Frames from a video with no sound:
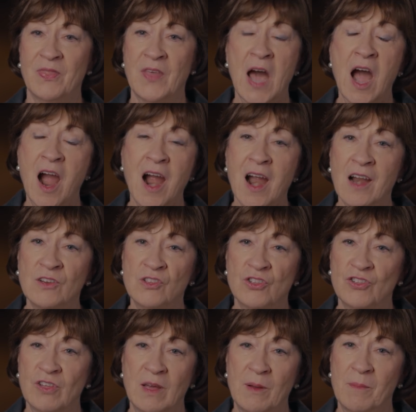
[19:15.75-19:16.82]
the
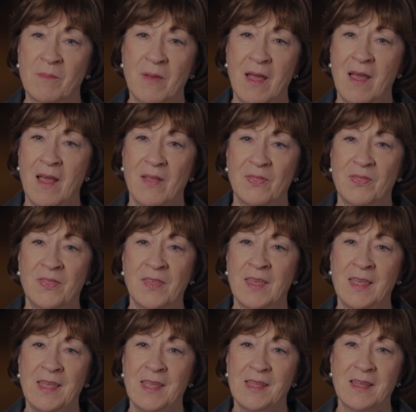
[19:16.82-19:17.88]
hardship,
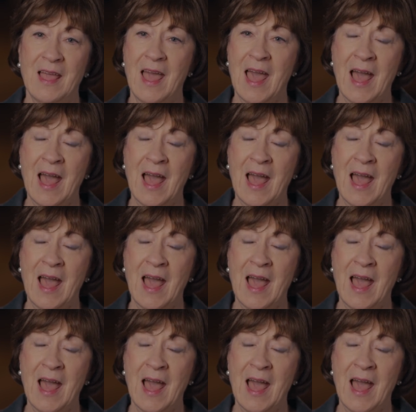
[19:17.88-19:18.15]
the